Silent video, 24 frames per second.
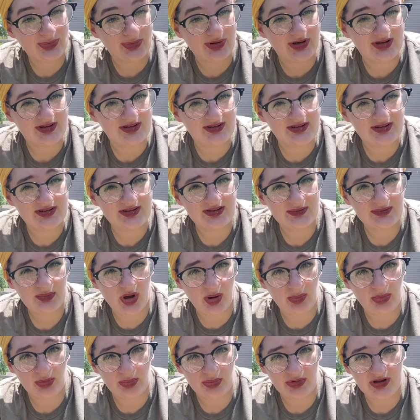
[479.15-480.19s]
3
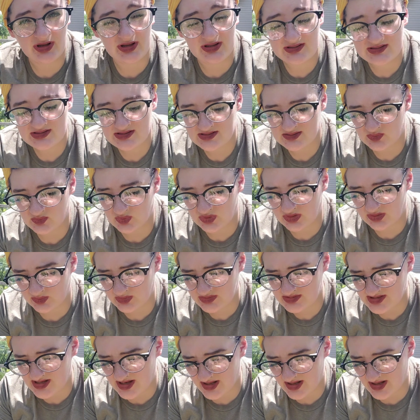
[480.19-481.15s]
pepper plants, and one was